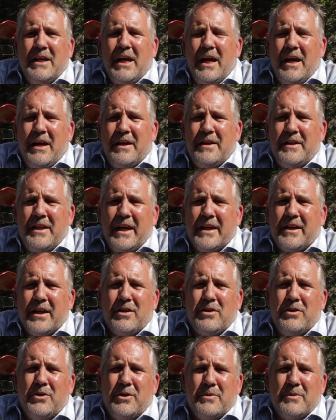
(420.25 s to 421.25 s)
and they
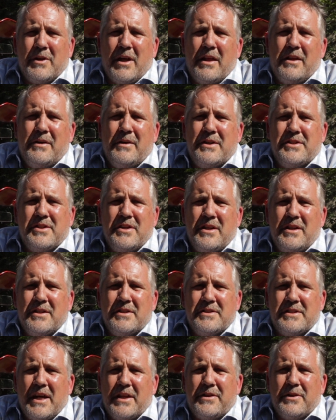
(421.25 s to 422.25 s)
concluded with other
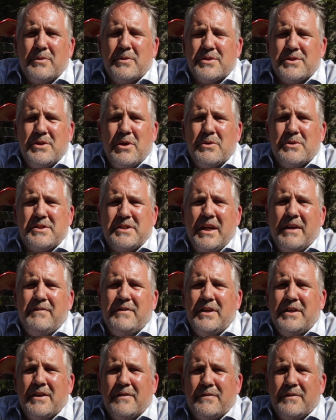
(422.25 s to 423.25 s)
engineers that there was no
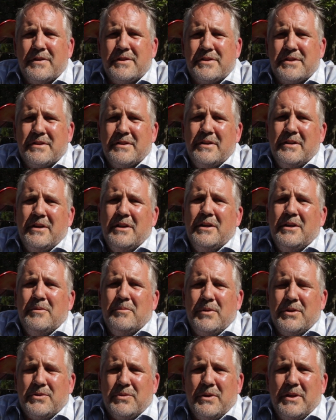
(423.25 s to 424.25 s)
safety difference
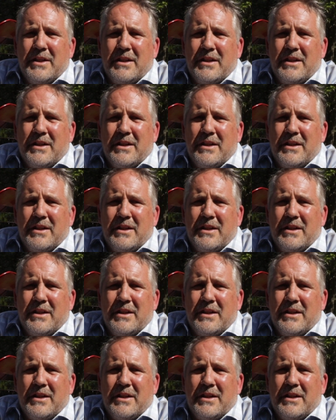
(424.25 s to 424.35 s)
between the